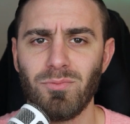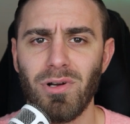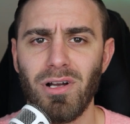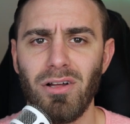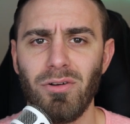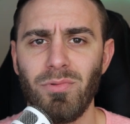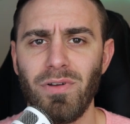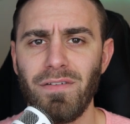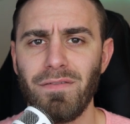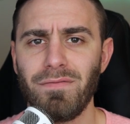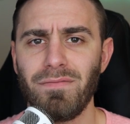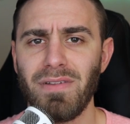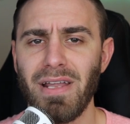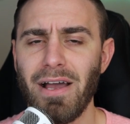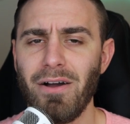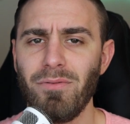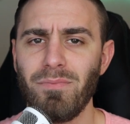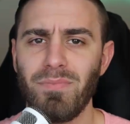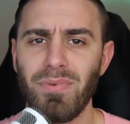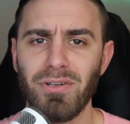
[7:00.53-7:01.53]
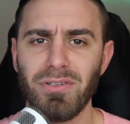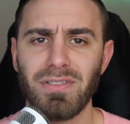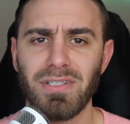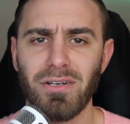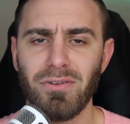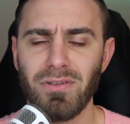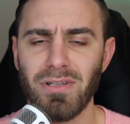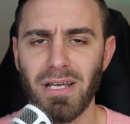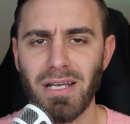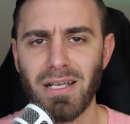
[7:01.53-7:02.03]
Well, we've now built
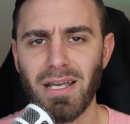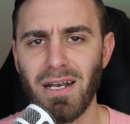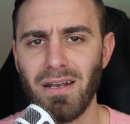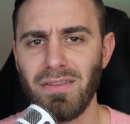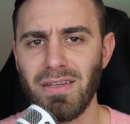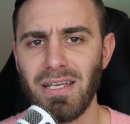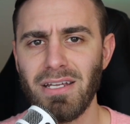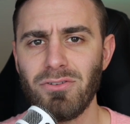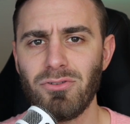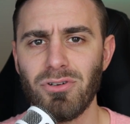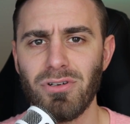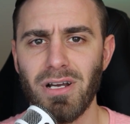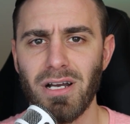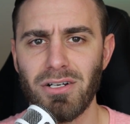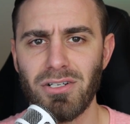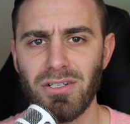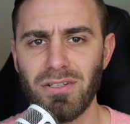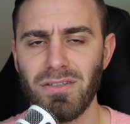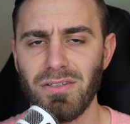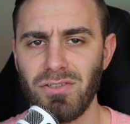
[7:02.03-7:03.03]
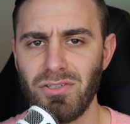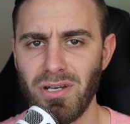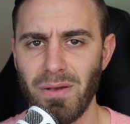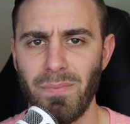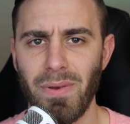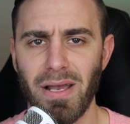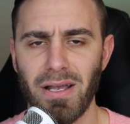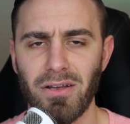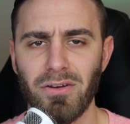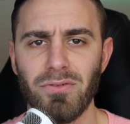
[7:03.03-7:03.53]
out like kind of the introduction, this
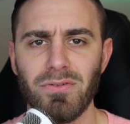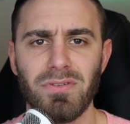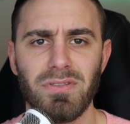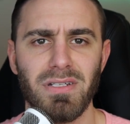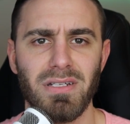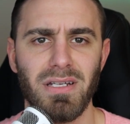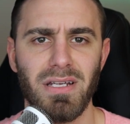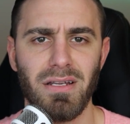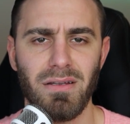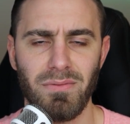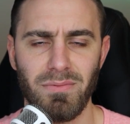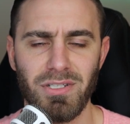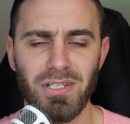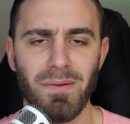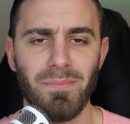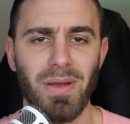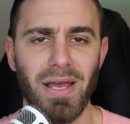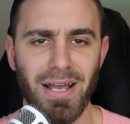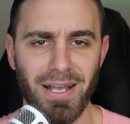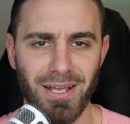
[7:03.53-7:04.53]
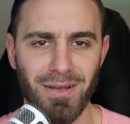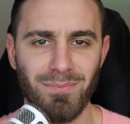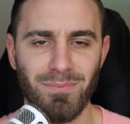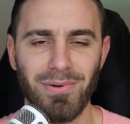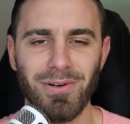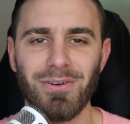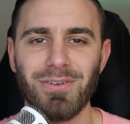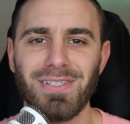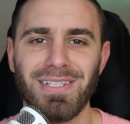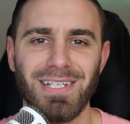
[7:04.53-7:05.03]
Jetpack, Co's, Jetpack
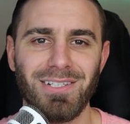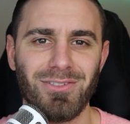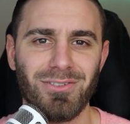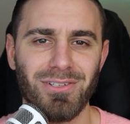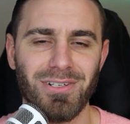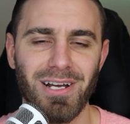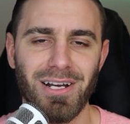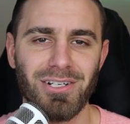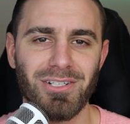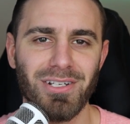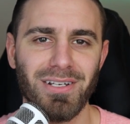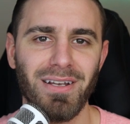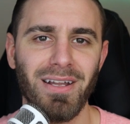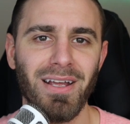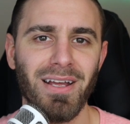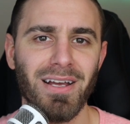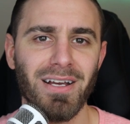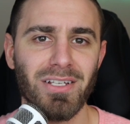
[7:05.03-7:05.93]
Compose introduction.